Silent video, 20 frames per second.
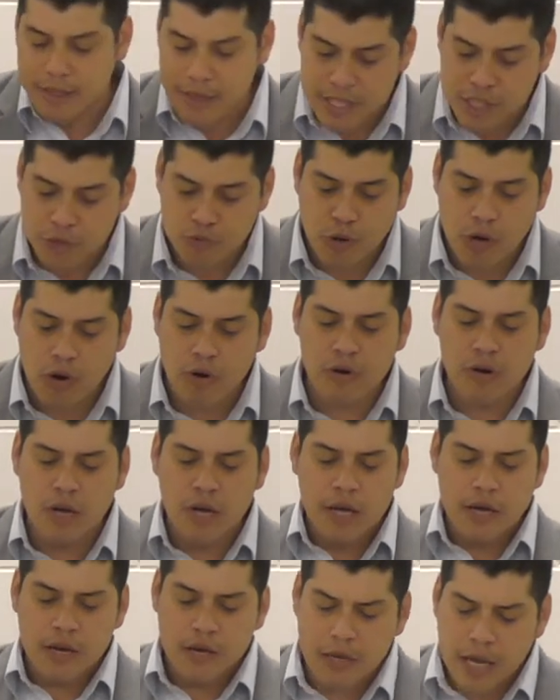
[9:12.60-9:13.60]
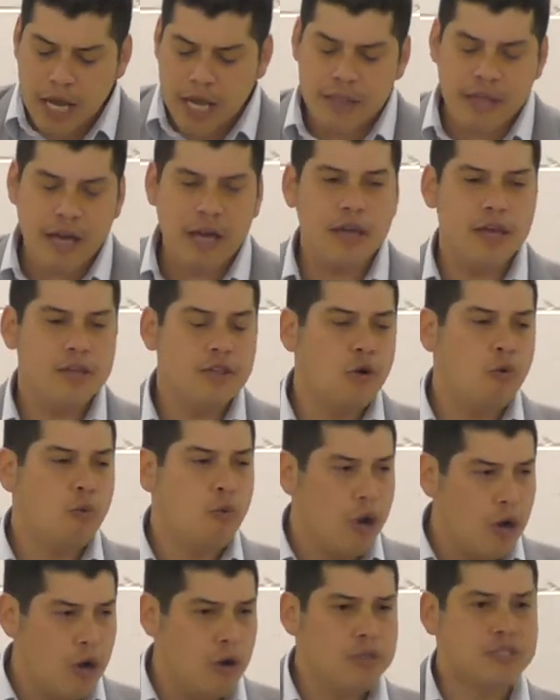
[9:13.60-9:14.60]
this world, neither in the
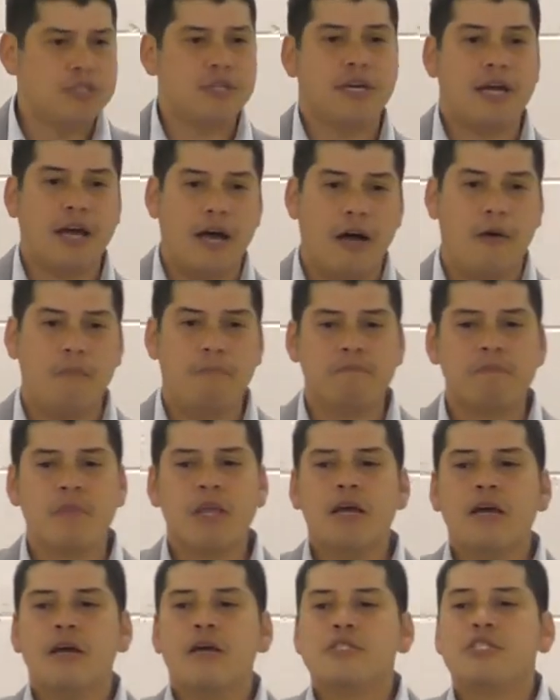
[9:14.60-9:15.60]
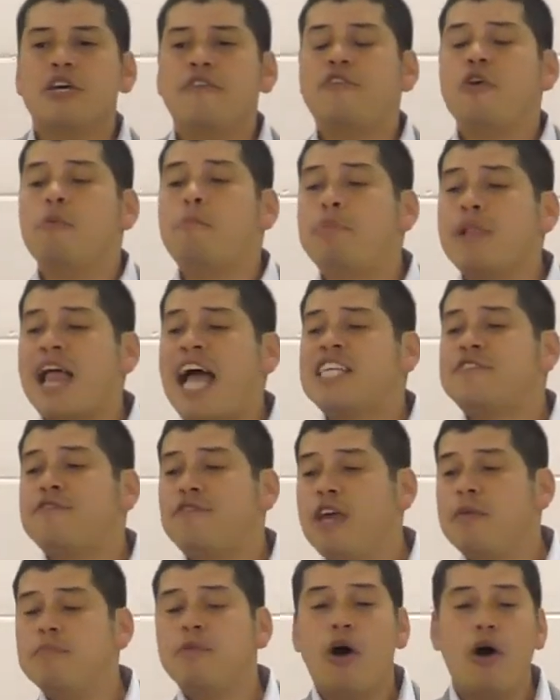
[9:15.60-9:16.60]
world to come. So if you
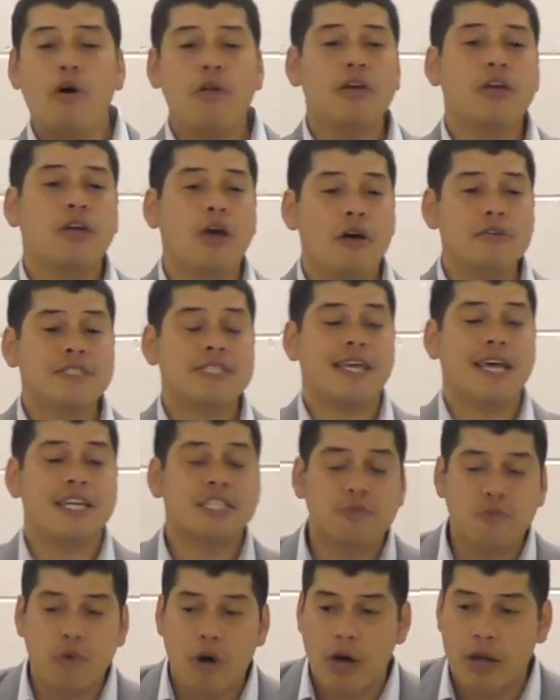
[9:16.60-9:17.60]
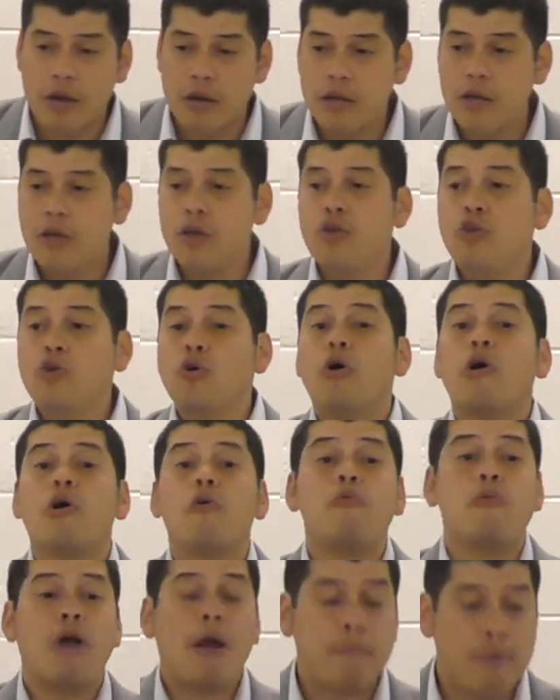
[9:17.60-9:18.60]
blaspheme the Holy Ghost, guess what? You're a
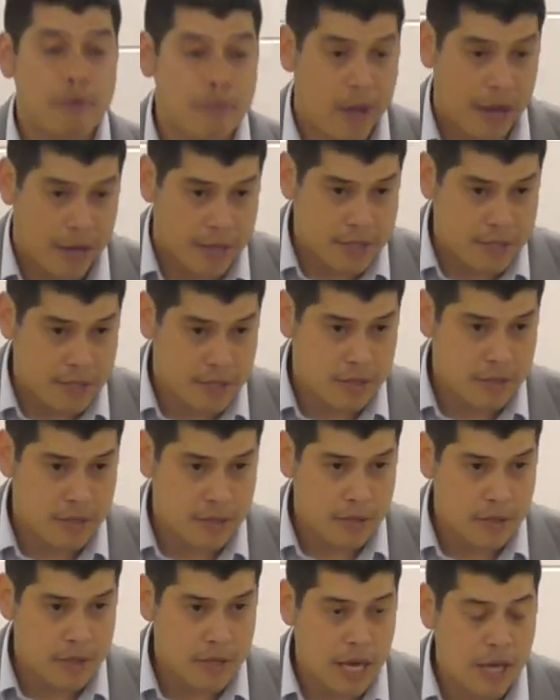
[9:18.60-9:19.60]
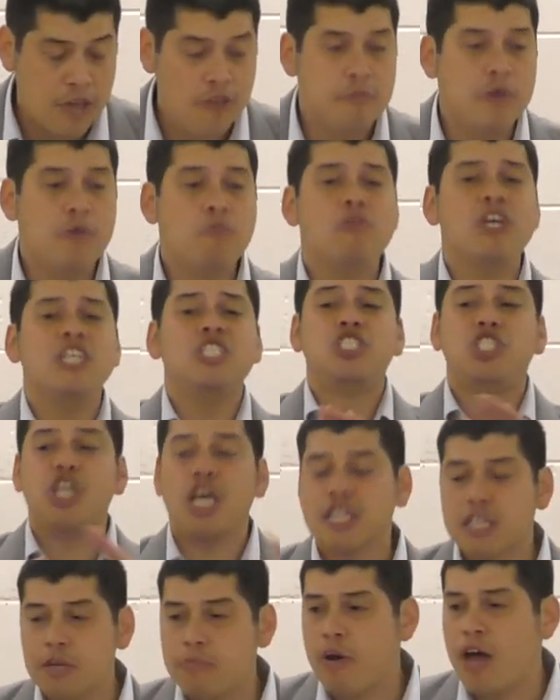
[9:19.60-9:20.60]
reprobate. Okay, you've been
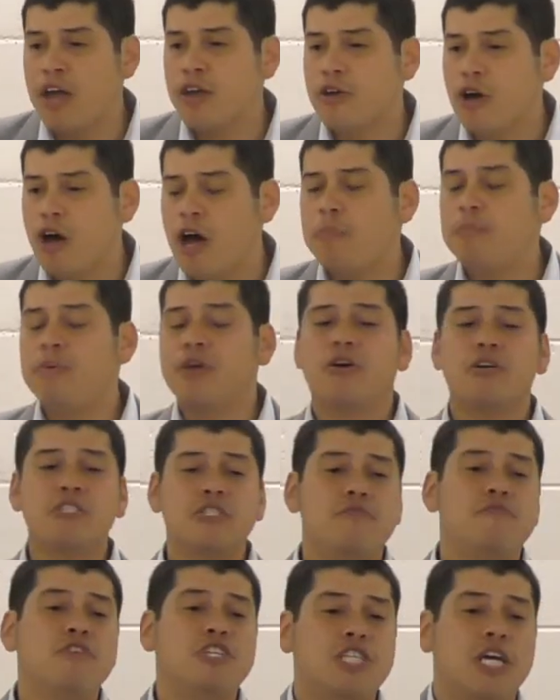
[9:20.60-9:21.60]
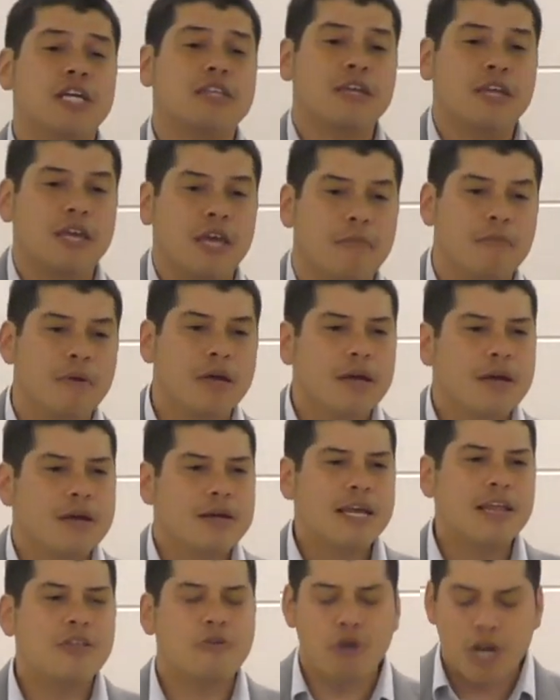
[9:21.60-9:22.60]
rejected by God because you rejected Him.
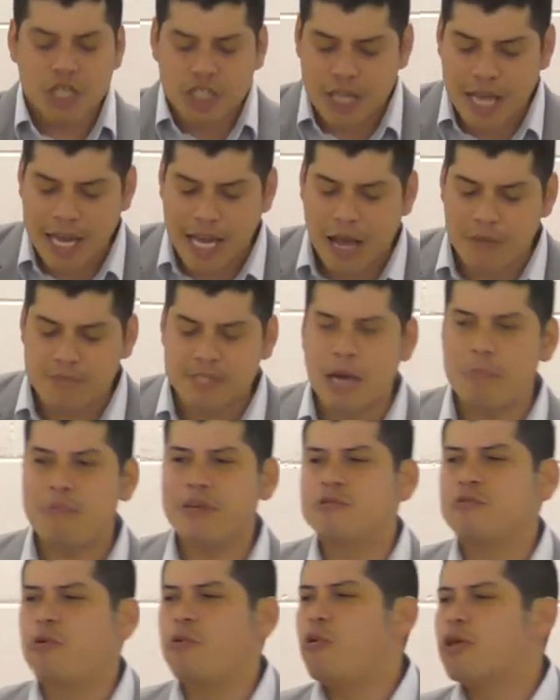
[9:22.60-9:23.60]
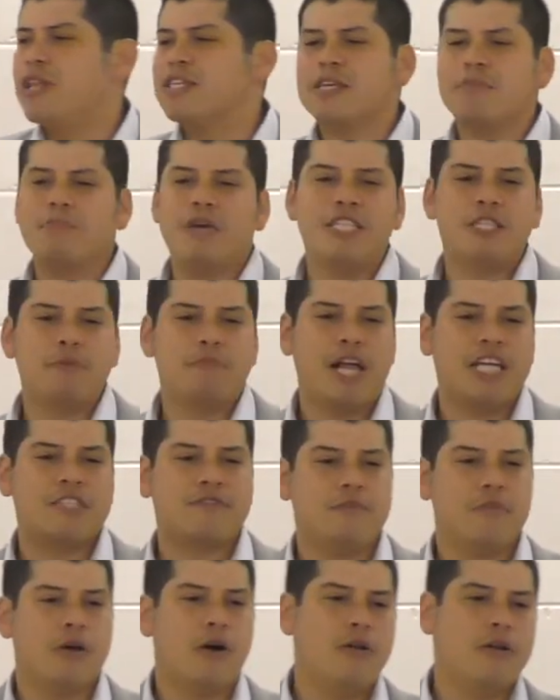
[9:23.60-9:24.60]
Now, the question that comes up is, well, what does it mean to
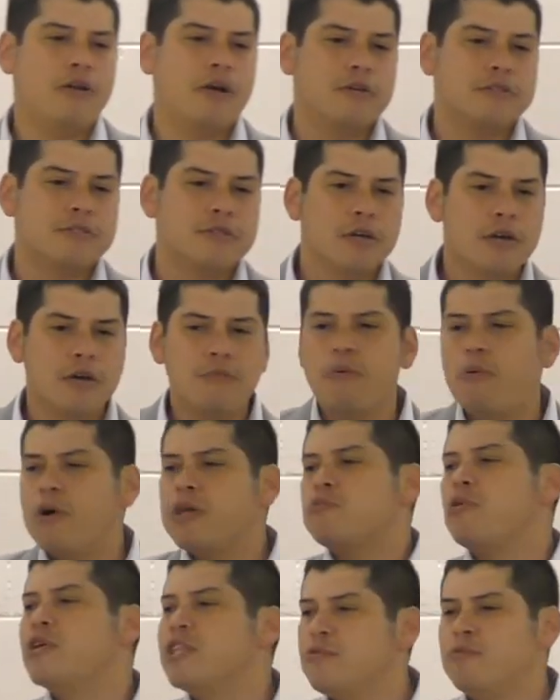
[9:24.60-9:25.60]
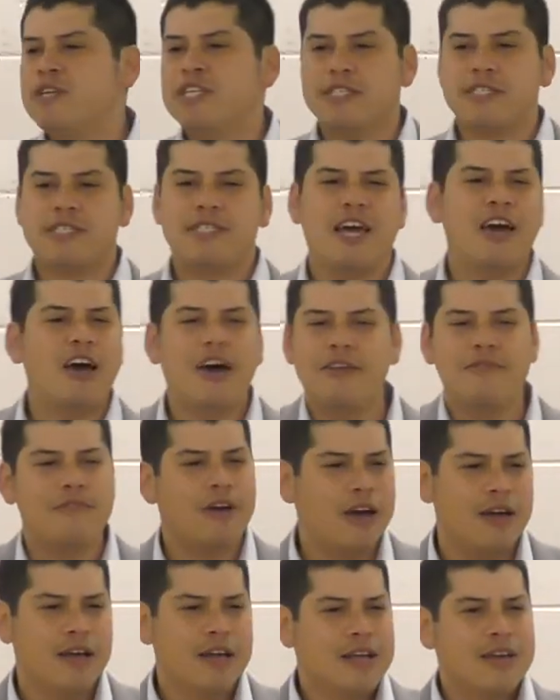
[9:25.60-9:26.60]
blaspheme the Holy Ghost? Well, what, what did we just see? I don't,
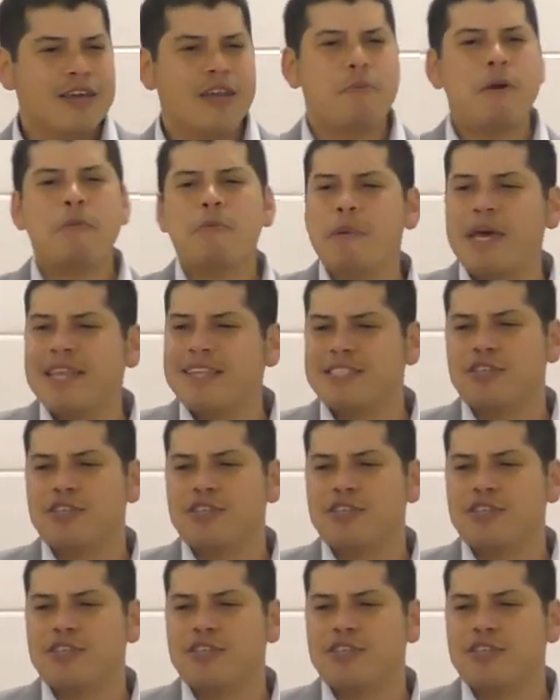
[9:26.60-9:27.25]
I, you know, people make this